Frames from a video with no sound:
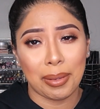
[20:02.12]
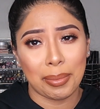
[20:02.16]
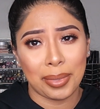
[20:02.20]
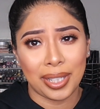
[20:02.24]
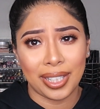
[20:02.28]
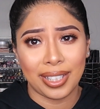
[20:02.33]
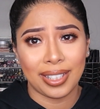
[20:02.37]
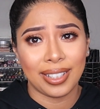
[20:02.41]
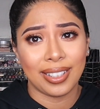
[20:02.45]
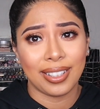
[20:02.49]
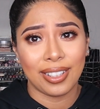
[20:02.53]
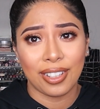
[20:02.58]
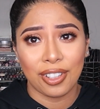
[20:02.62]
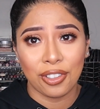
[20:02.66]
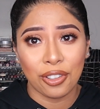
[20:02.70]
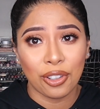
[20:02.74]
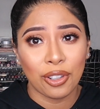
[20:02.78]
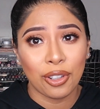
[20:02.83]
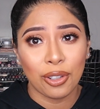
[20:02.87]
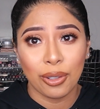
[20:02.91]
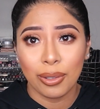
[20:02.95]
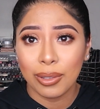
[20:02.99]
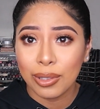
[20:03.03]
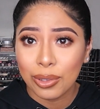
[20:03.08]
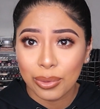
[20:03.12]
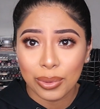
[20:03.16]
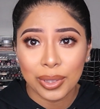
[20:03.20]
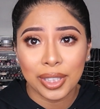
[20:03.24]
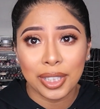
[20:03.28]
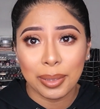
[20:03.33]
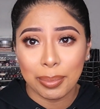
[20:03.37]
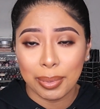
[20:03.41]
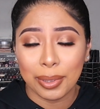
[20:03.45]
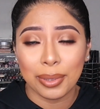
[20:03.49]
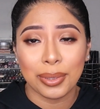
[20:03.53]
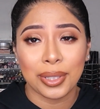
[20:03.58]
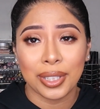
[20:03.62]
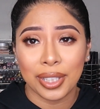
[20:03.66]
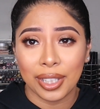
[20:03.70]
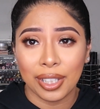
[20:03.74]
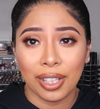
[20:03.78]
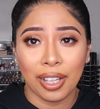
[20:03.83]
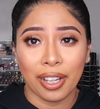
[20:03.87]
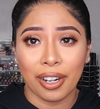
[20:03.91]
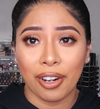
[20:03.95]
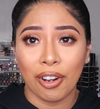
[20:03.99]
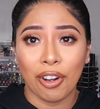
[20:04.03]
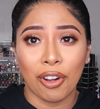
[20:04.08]
I mean, who's really posting a
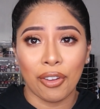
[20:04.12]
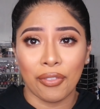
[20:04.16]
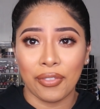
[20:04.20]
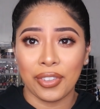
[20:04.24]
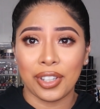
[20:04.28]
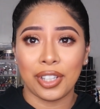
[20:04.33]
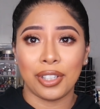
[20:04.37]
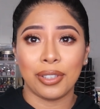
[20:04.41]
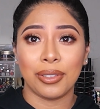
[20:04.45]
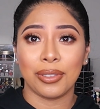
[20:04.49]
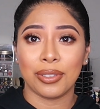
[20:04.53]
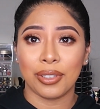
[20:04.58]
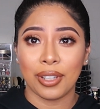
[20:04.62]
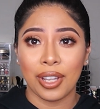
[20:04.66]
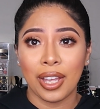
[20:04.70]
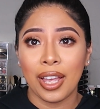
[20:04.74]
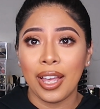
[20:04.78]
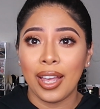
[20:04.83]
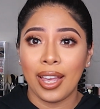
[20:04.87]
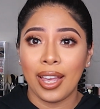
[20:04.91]
lot of haul videos